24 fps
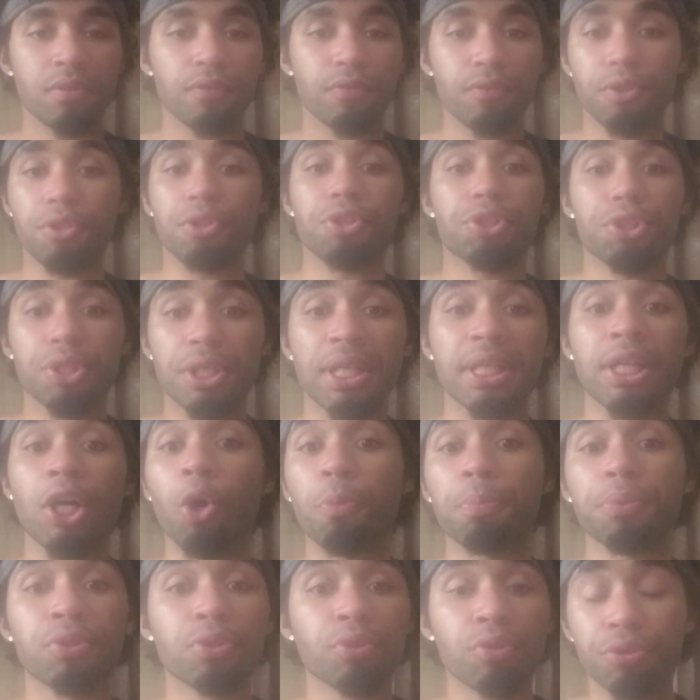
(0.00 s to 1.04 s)
For your sake, I
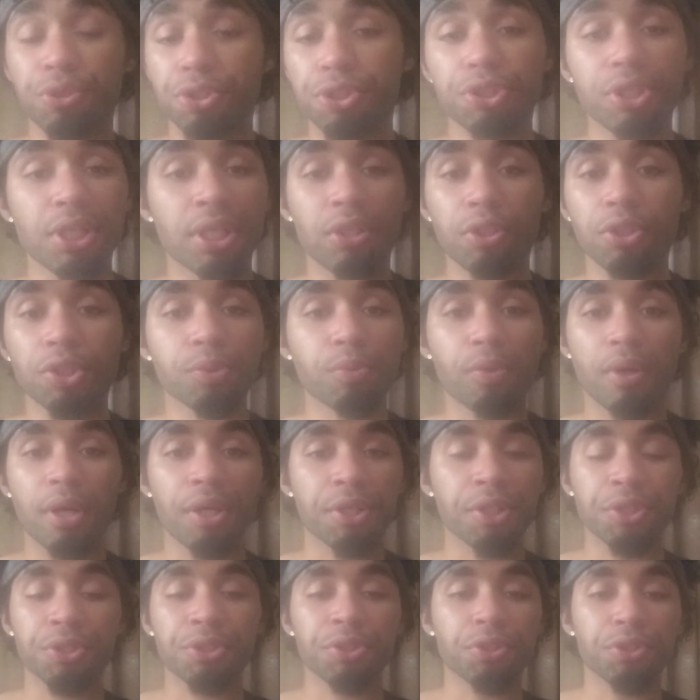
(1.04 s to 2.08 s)
hope you do understand.
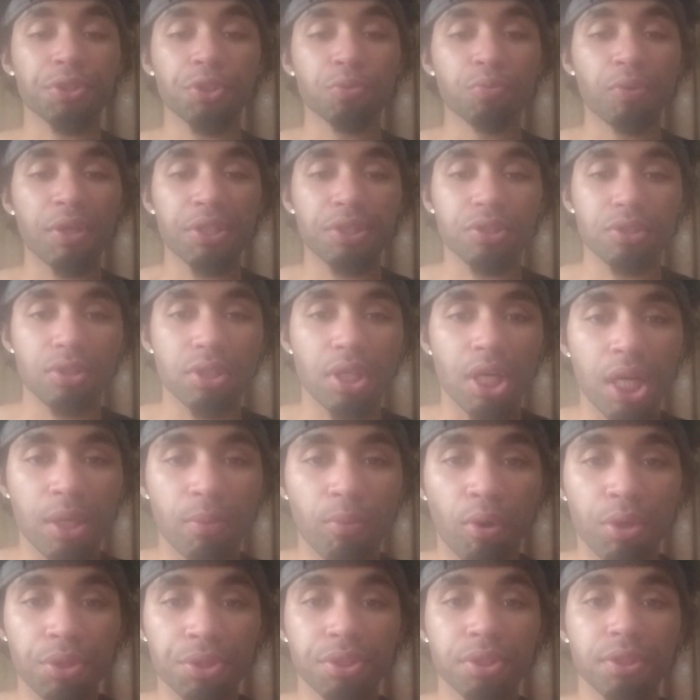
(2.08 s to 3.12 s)
Otherwise, you waste your time
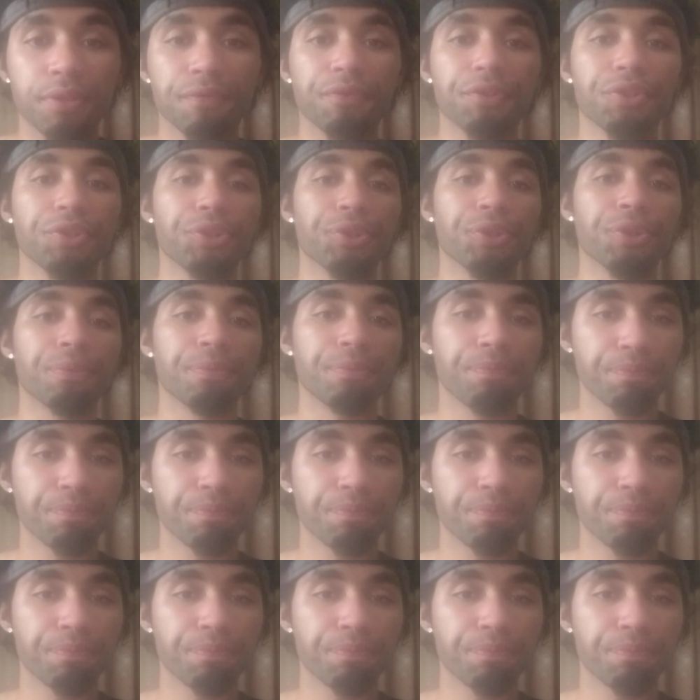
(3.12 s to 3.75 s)
watching this video.